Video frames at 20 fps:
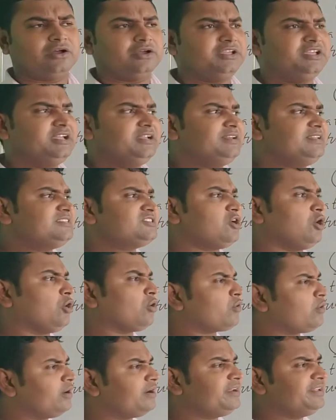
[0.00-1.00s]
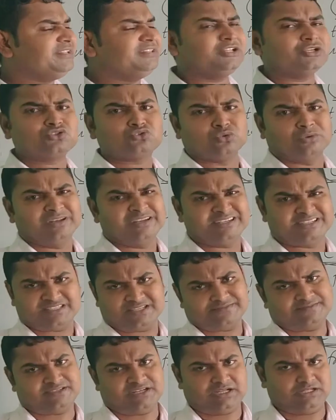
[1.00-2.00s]
it is occurred in the solid
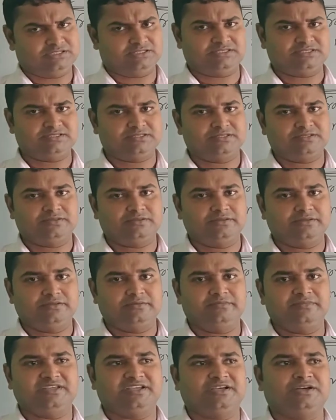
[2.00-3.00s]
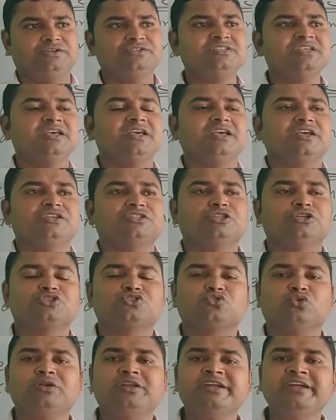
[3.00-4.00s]
substance, because the
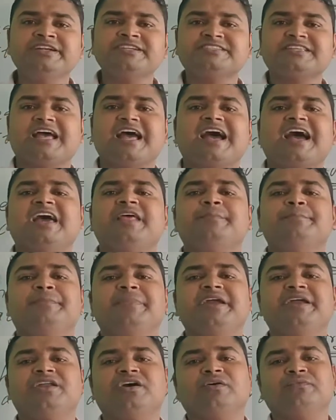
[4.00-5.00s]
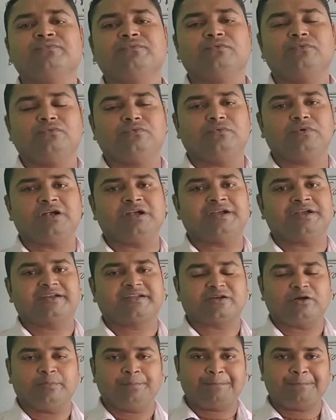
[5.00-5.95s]
solids are made of what?